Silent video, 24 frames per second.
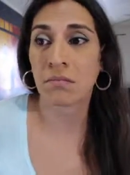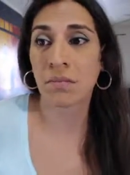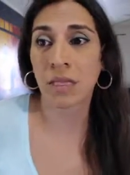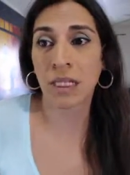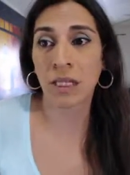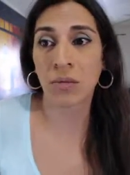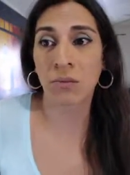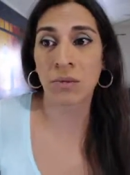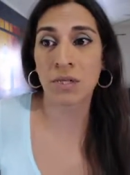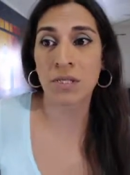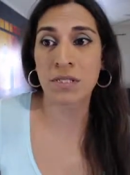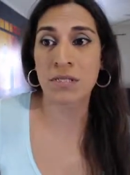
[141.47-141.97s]

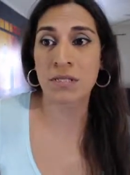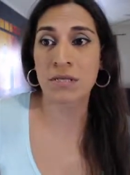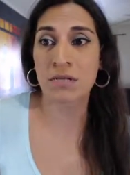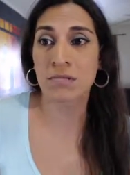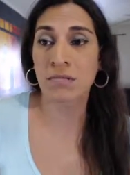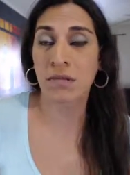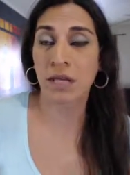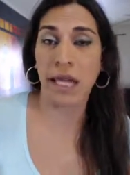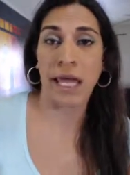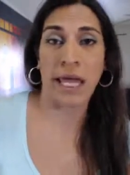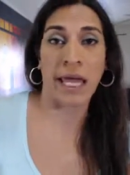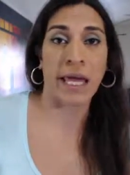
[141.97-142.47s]
there
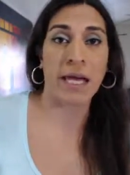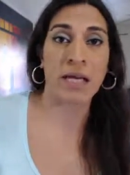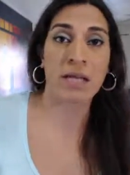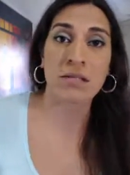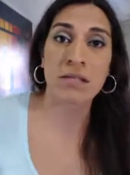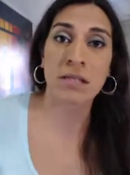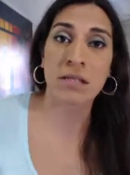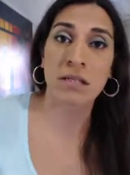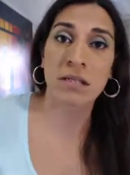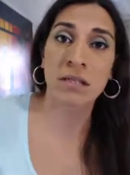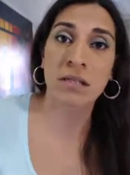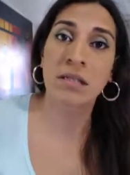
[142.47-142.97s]
was
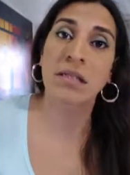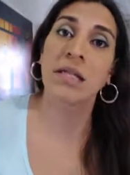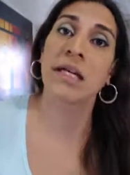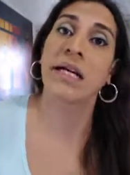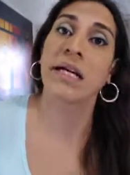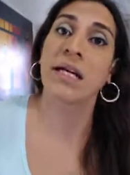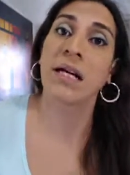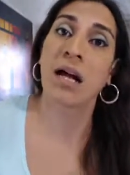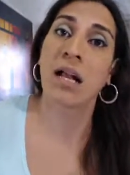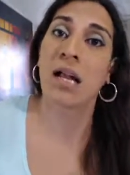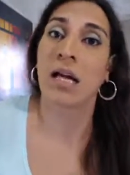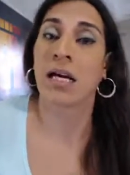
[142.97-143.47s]
cancer
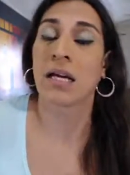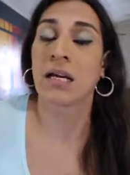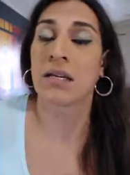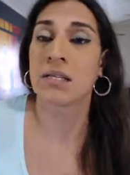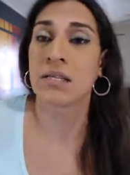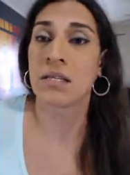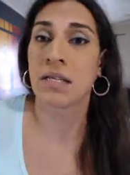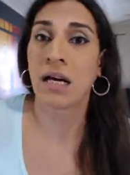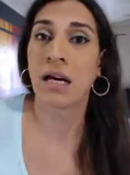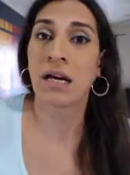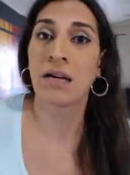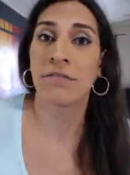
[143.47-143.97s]
and all that kind of
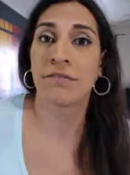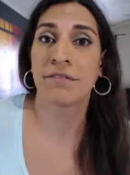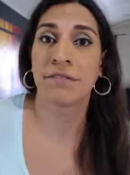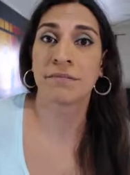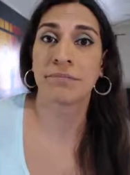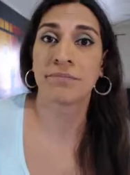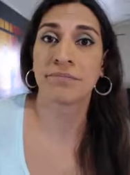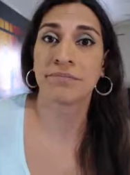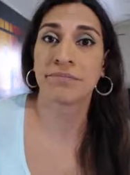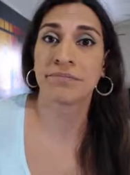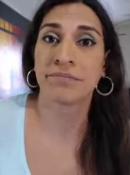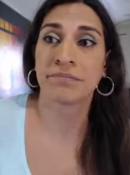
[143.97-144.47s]
stuff.
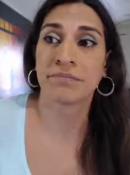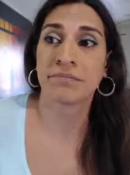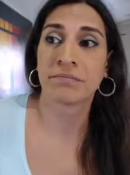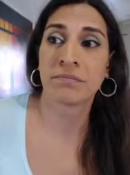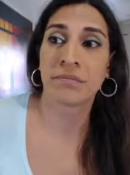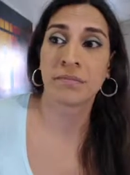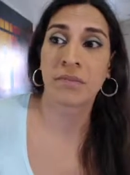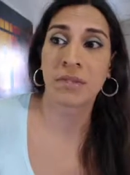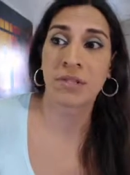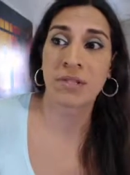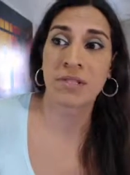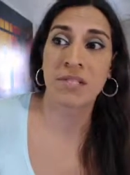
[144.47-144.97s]

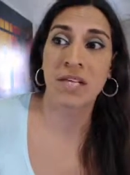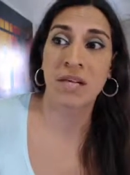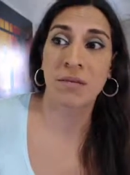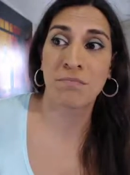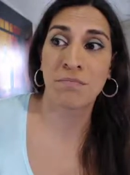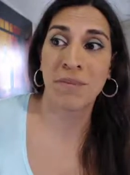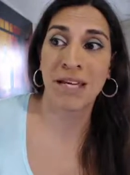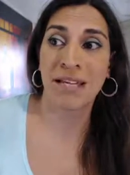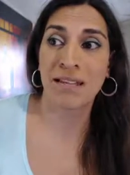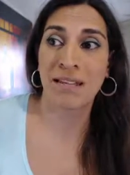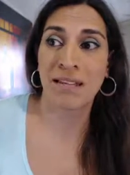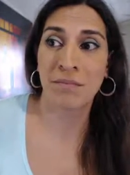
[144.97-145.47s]
Does that
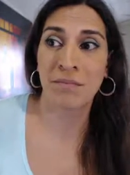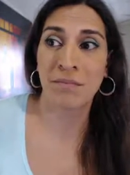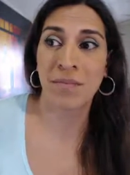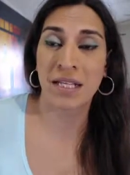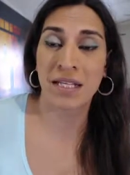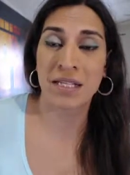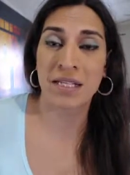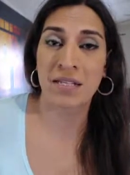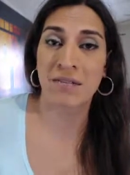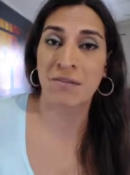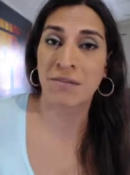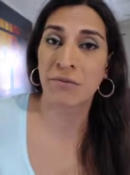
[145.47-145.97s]
make them
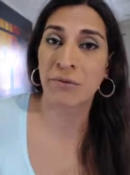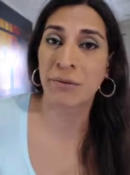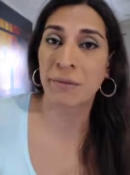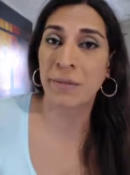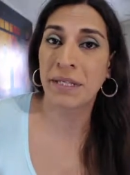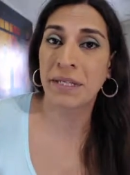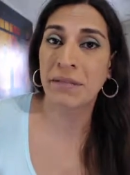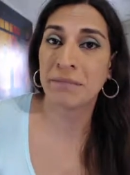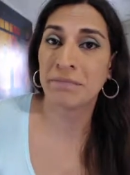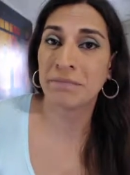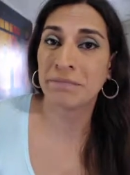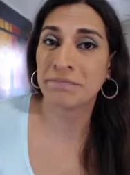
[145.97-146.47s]
less of
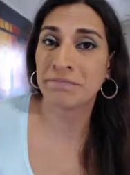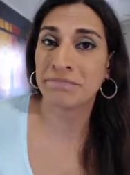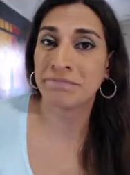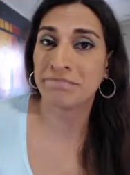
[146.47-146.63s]
women?